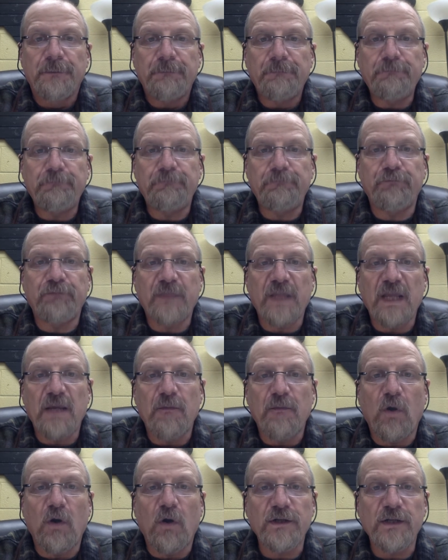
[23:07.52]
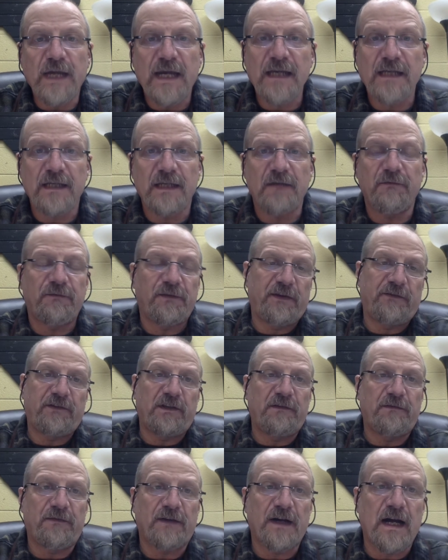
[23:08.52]
In March
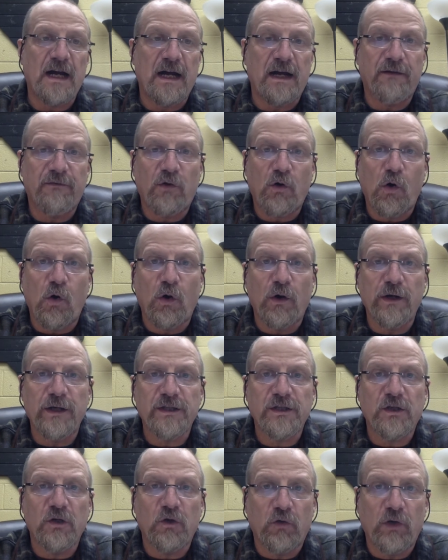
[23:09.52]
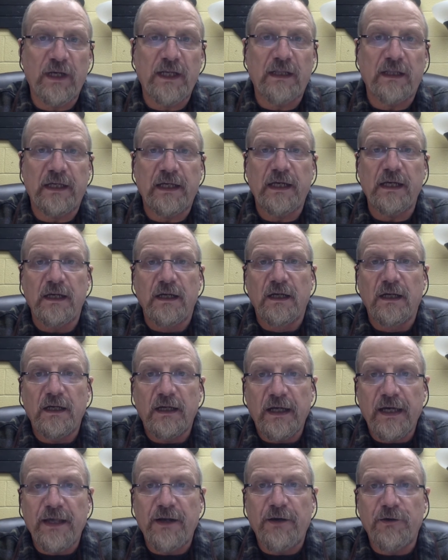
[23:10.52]
1855, Horace Greeley,
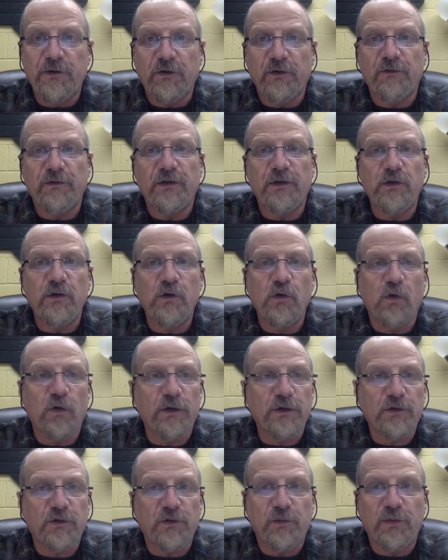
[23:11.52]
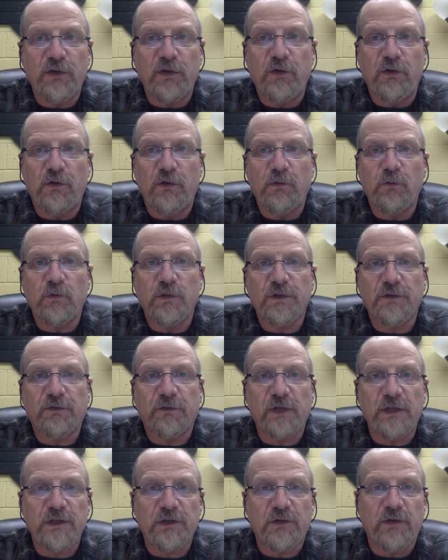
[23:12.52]
editor of the New York Tribune, was
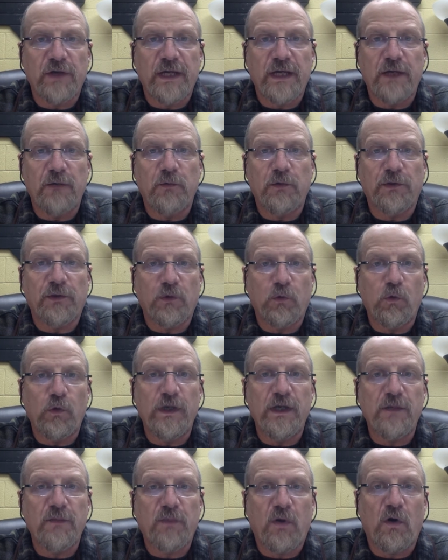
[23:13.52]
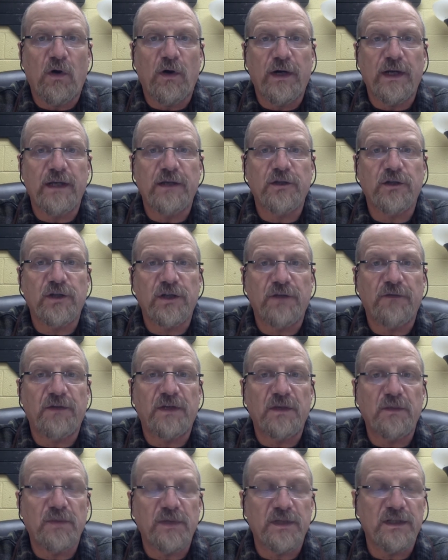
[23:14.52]
frustrated with the Whig Party's
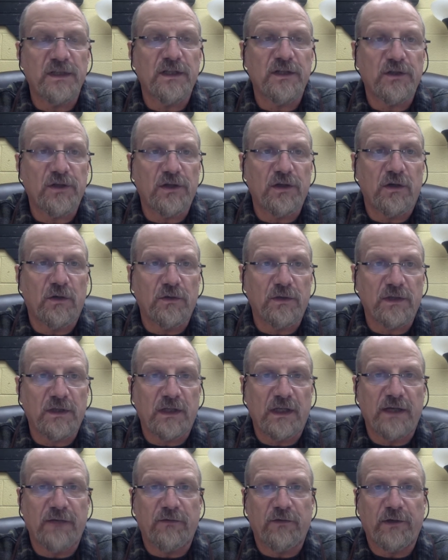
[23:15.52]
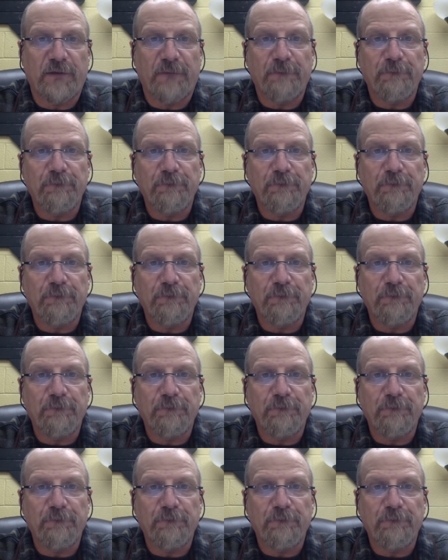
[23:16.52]
shifting position on slavery.